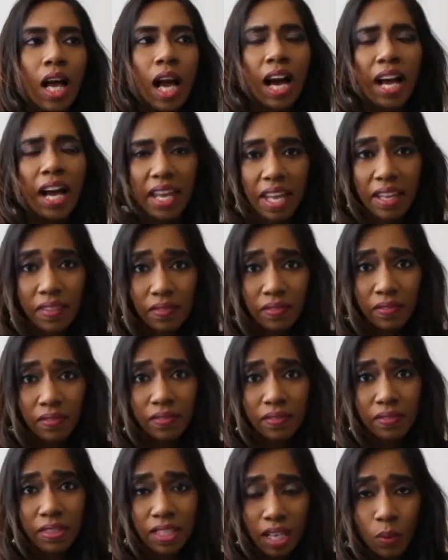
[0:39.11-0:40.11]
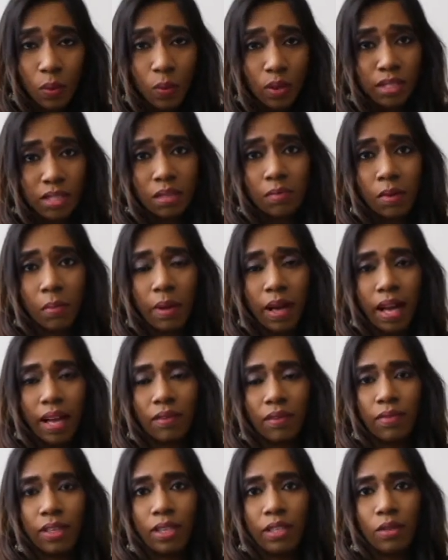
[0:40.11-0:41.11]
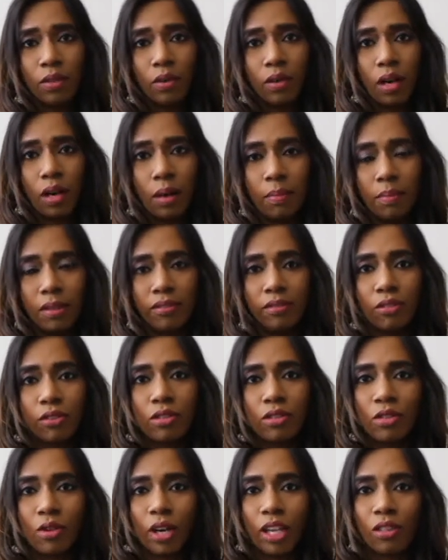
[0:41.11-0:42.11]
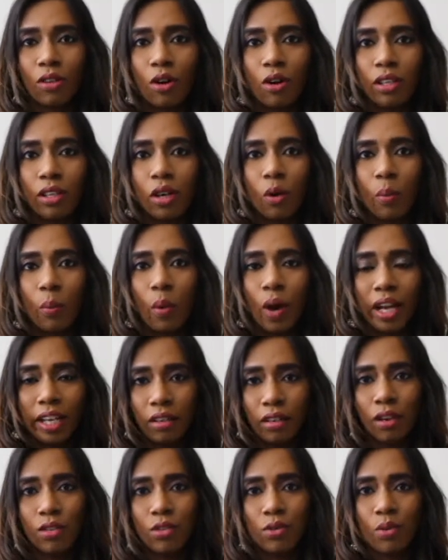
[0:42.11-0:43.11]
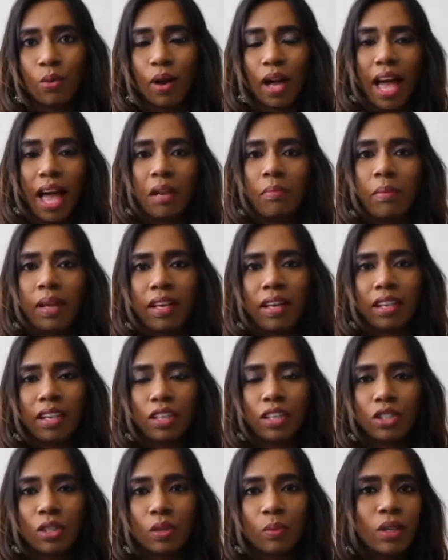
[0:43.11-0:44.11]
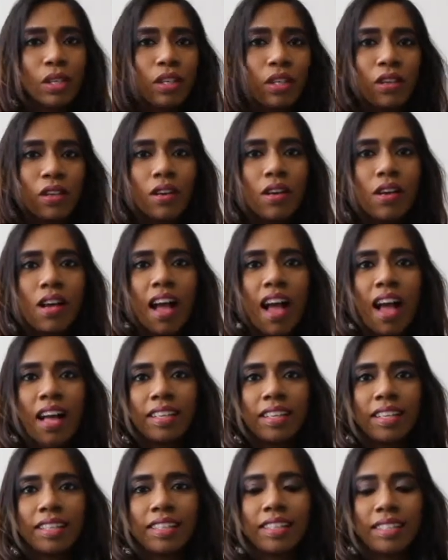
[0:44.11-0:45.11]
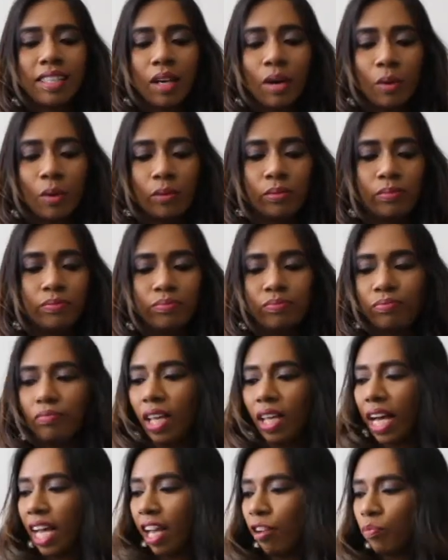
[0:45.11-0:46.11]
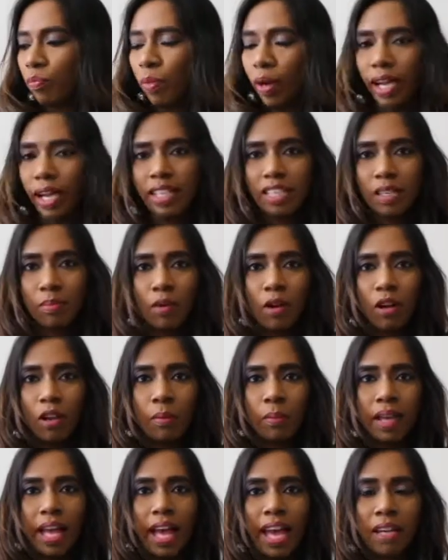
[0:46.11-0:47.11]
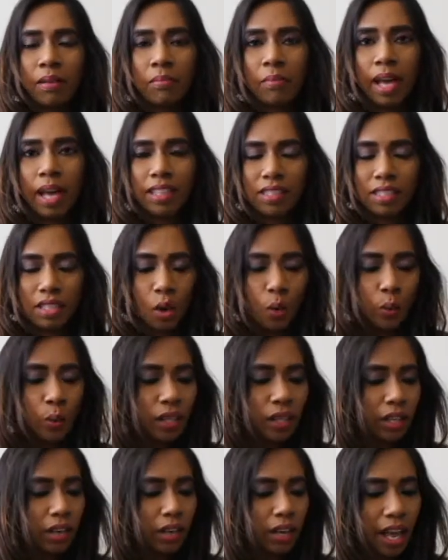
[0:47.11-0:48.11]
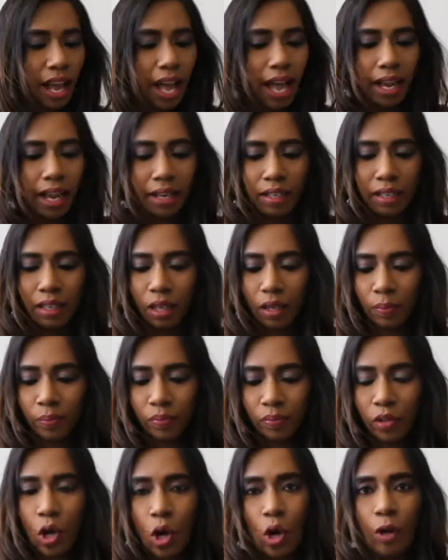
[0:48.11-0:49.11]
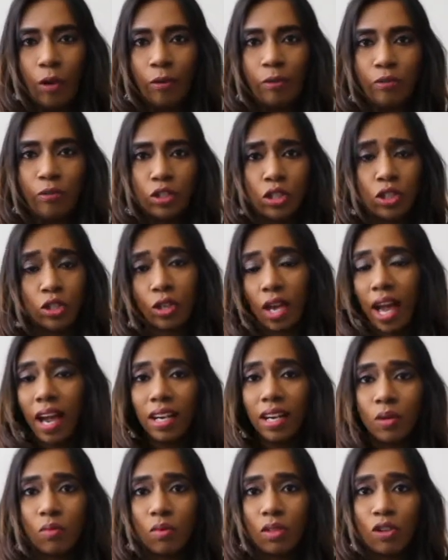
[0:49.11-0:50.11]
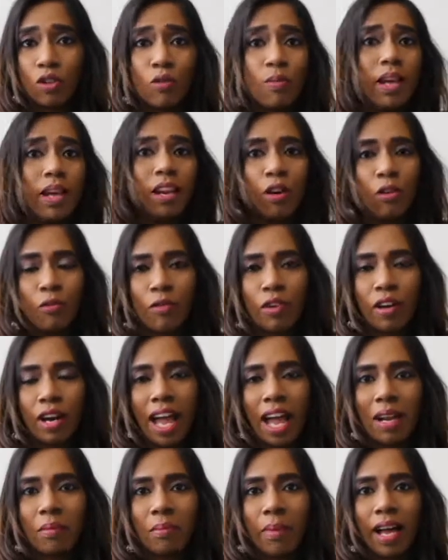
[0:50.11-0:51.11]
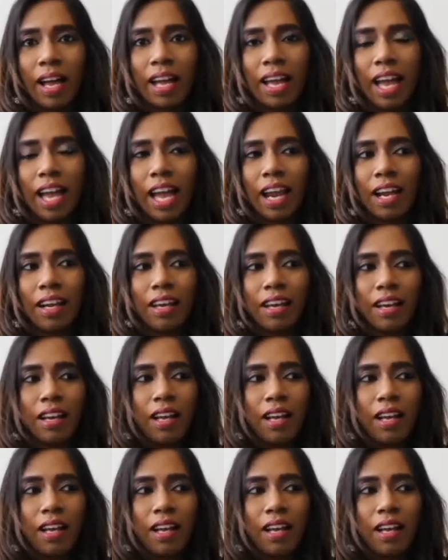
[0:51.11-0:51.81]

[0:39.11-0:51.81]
I have done what's in my bag video before, so I thought why not do a handbag collection video. So I have piled up all my handbags down here and thought of just sharing with you my love for handbag and